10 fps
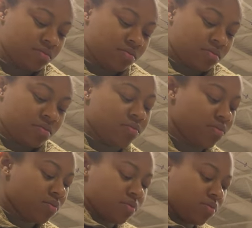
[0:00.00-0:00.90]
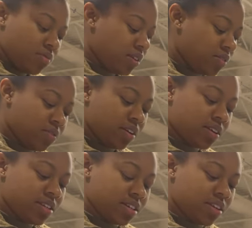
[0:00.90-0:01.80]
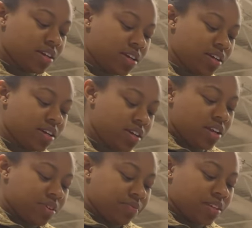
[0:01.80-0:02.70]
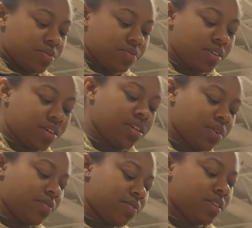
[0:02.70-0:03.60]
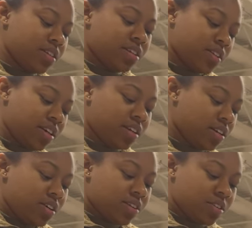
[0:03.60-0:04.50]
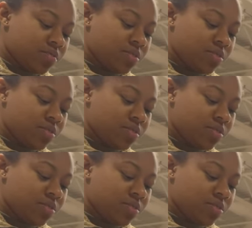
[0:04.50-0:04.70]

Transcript: really good like I Uber to Jesse. Yeses on me, got my Louis shirt wet. Set him in my bag